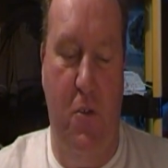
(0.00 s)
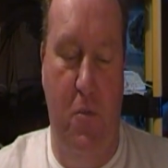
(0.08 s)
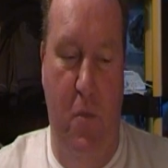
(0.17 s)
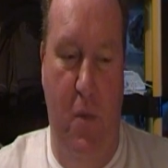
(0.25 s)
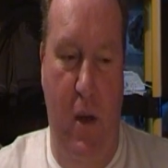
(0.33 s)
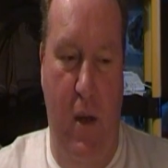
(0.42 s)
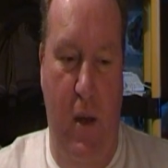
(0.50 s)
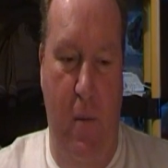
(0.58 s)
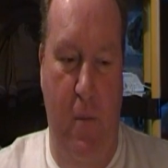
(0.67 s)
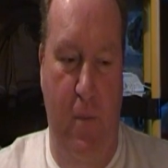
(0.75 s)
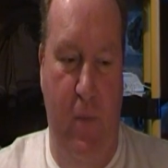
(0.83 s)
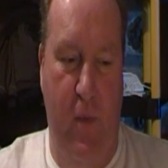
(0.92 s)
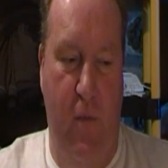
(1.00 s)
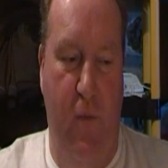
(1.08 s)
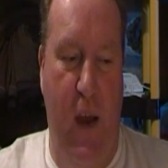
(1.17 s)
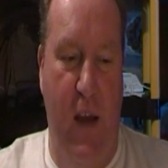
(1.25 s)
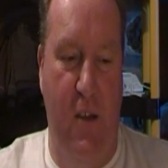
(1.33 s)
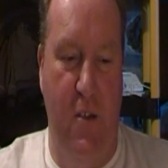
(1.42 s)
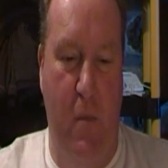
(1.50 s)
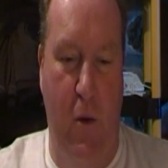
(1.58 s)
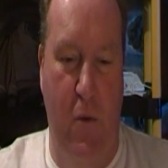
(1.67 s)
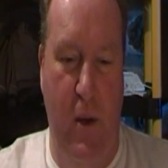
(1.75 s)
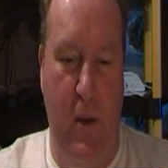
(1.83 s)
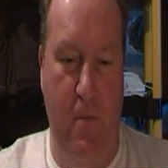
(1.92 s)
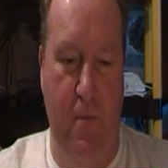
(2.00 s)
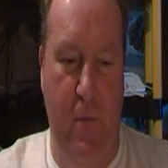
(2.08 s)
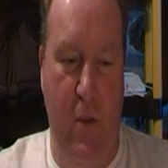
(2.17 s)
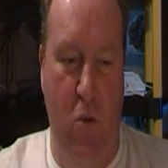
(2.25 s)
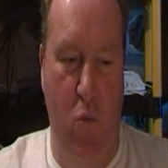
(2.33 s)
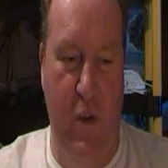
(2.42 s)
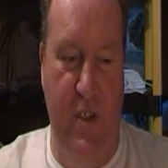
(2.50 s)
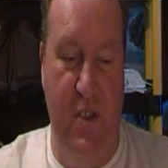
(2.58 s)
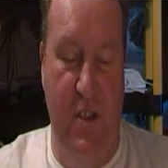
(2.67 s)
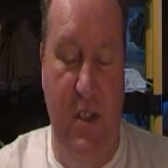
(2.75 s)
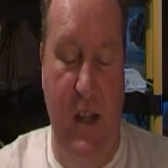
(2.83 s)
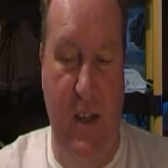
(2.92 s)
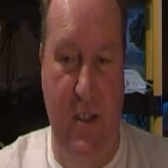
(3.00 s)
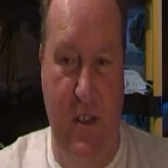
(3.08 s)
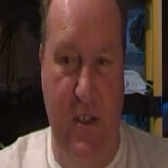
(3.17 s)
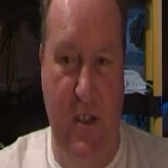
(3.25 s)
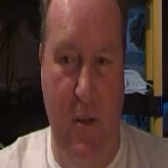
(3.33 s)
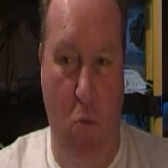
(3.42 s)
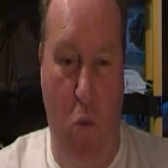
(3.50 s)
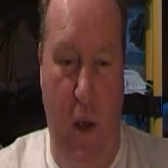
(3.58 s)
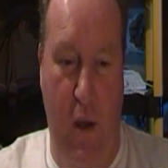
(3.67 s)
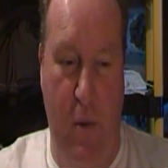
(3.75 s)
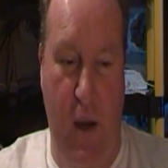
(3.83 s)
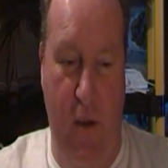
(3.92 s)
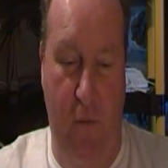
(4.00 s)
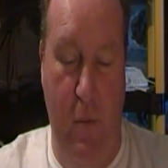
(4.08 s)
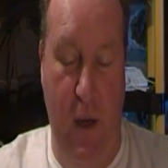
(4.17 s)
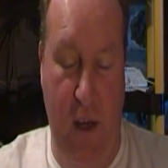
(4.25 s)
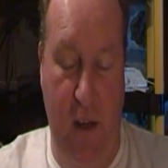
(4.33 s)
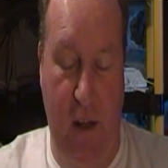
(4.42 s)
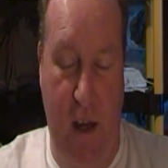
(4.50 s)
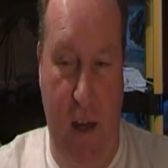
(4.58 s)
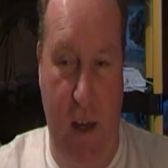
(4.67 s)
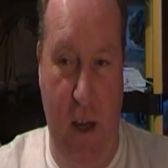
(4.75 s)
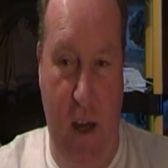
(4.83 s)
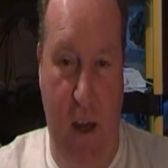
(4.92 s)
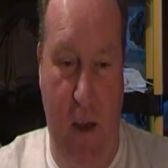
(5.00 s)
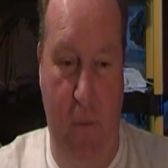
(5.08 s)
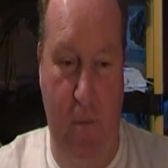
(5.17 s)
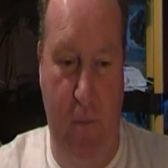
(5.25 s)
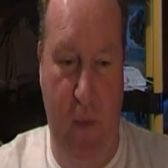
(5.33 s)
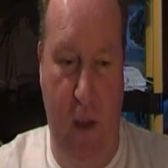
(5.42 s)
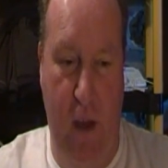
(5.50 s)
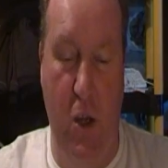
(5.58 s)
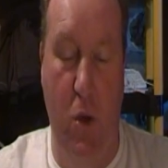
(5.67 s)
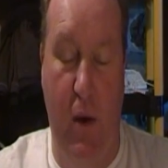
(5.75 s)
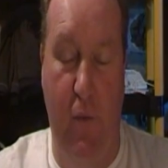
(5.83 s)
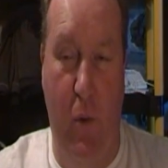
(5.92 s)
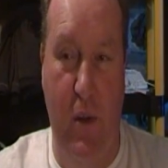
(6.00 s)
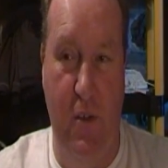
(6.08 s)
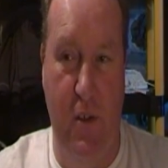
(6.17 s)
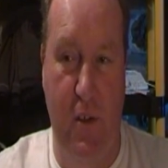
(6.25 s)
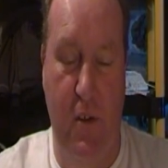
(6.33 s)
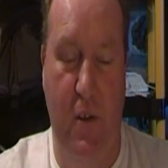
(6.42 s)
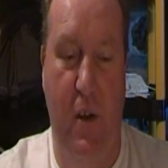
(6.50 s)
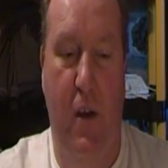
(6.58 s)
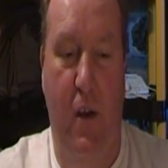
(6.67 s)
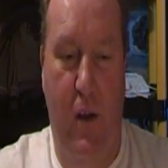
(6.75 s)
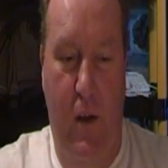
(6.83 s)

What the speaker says: some facts about it, which suggested it may have been a UFO incident.